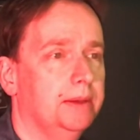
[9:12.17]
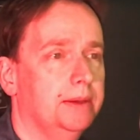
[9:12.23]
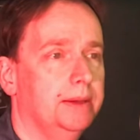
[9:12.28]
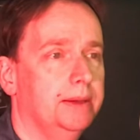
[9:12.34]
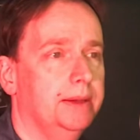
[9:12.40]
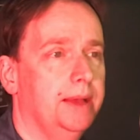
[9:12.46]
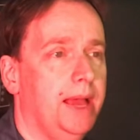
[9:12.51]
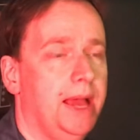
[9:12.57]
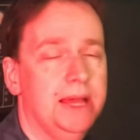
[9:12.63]

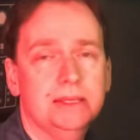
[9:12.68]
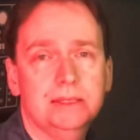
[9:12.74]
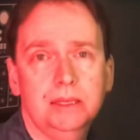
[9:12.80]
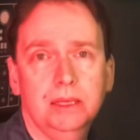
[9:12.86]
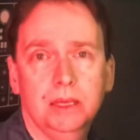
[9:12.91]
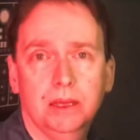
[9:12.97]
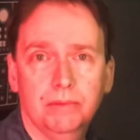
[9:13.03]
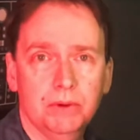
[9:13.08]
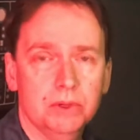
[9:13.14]
uh,
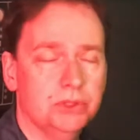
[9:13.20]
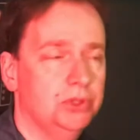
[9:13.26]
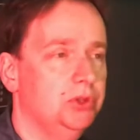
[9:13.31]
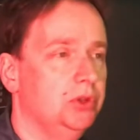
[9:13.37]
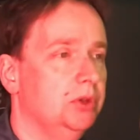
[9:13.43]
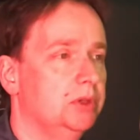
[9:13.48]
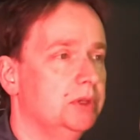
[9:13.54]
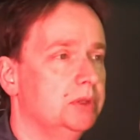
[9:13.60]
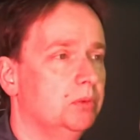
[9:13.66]
asking of our
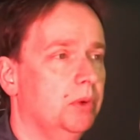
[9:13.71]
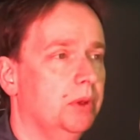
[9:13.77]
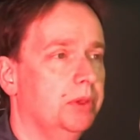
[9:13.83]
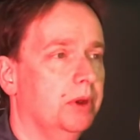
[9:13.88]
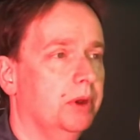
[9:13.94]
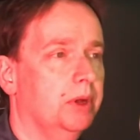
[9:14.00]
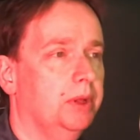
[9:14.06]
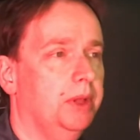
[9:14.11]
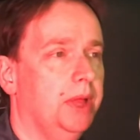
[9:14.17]
students with
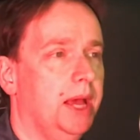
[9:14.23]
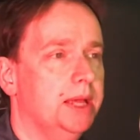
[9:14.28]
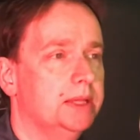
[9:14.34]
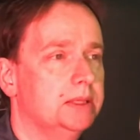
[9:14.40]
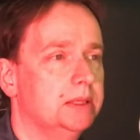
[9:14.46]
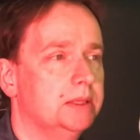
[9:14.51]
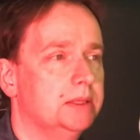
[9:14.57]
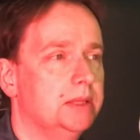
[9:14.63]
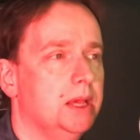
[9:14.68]
our
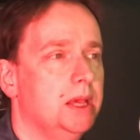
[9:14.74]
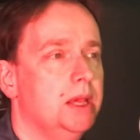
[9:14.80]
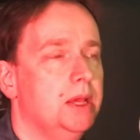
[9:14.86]
classes.